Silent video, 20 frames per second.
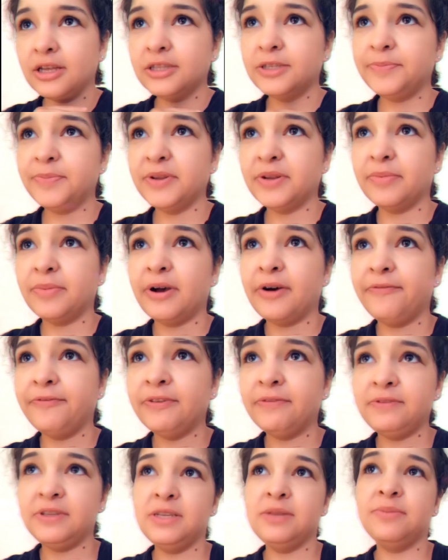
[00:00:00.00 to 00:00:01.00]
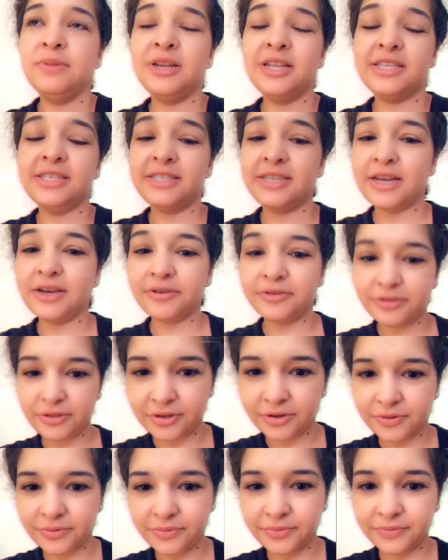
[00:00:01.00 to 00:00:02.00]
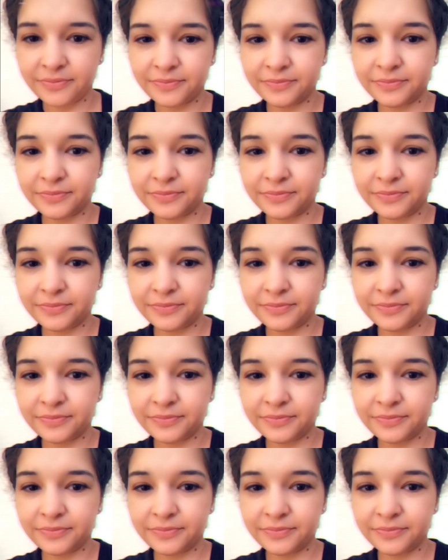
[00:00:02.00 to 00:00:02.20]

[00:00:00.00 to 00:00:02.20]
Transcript: It's been about 15 minutes now, so